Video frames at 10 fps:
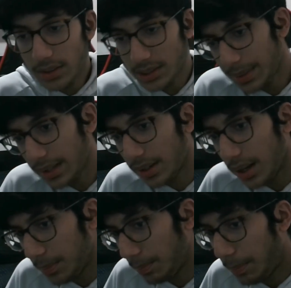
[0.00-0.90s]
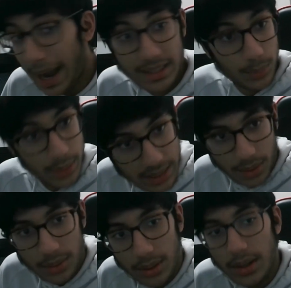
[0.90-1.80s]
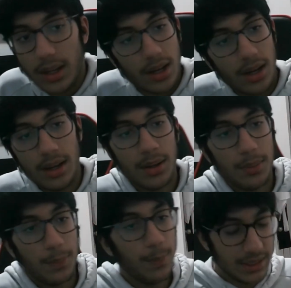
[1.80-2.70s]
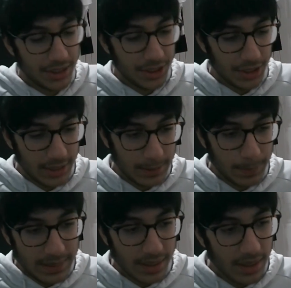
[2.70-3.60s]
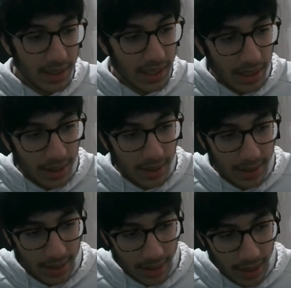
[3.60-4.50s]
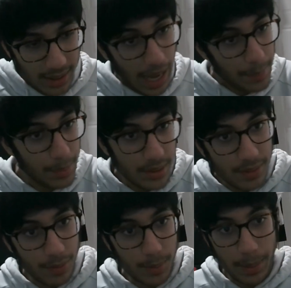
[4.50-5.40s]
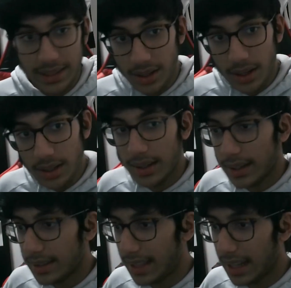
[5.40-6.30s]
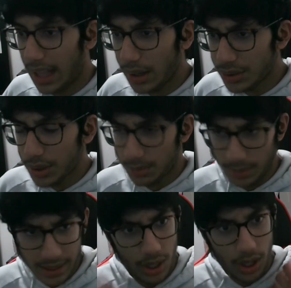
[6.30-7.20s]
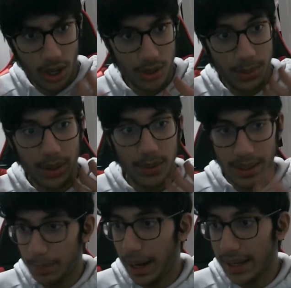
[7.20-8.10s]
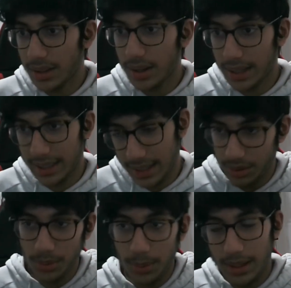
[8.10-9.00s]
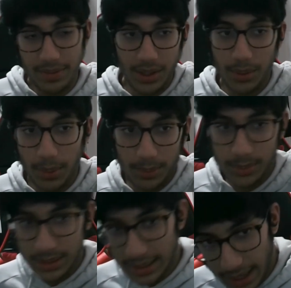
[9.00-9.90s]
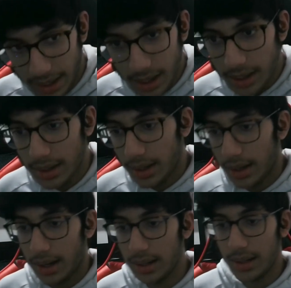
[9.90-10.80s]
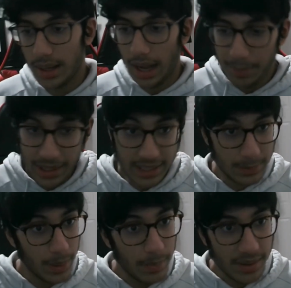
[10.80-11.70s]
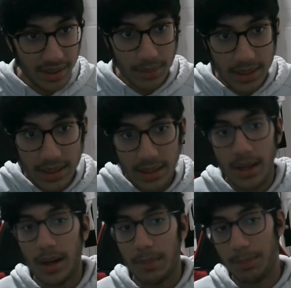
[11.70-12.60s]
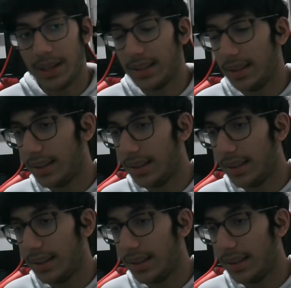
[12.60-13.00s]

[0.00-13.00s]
something called Pyduino, which is basically a library for Python that allows you to write Arduino in Python and then do whatever you want with that data. I've been experimenting with it, but